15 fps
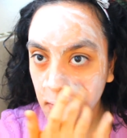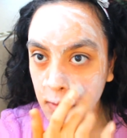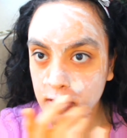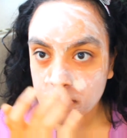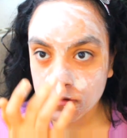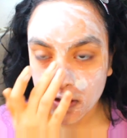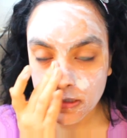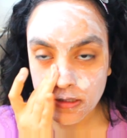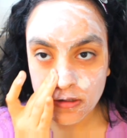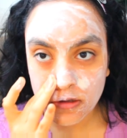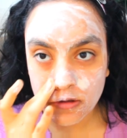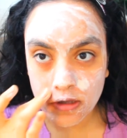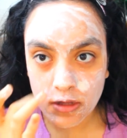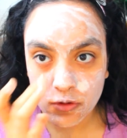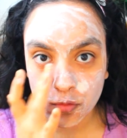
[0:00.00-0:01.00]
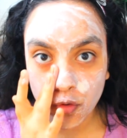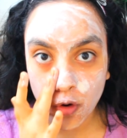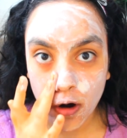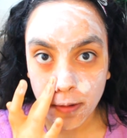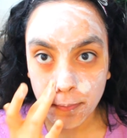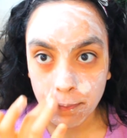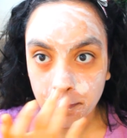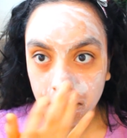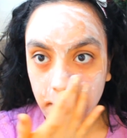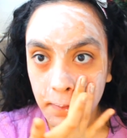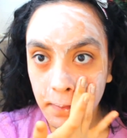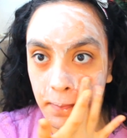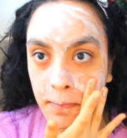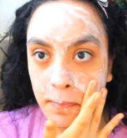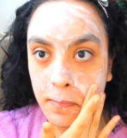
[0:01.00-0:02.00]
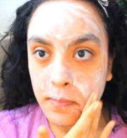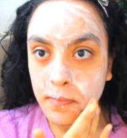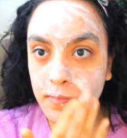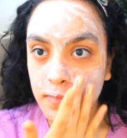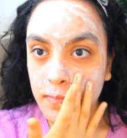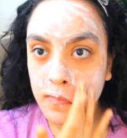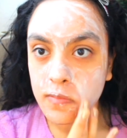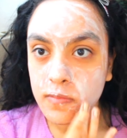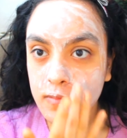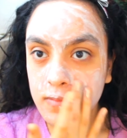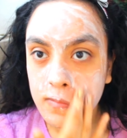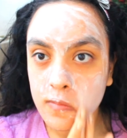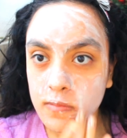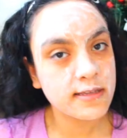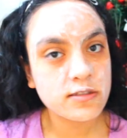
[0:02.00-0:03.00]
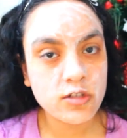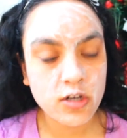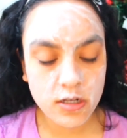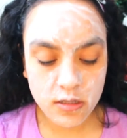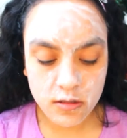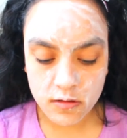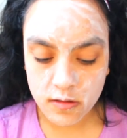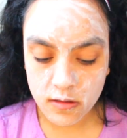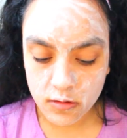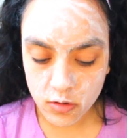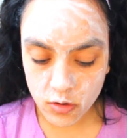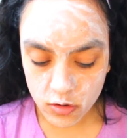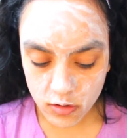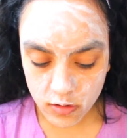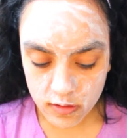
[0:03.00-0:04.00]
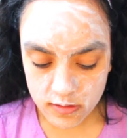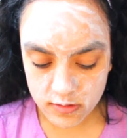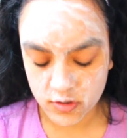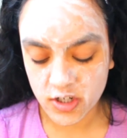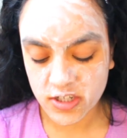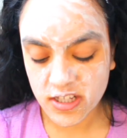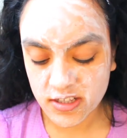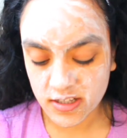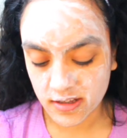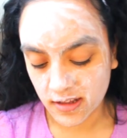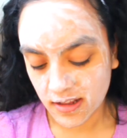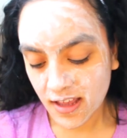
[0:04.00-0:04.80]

it's starting to get warm. It's starting to it's starting to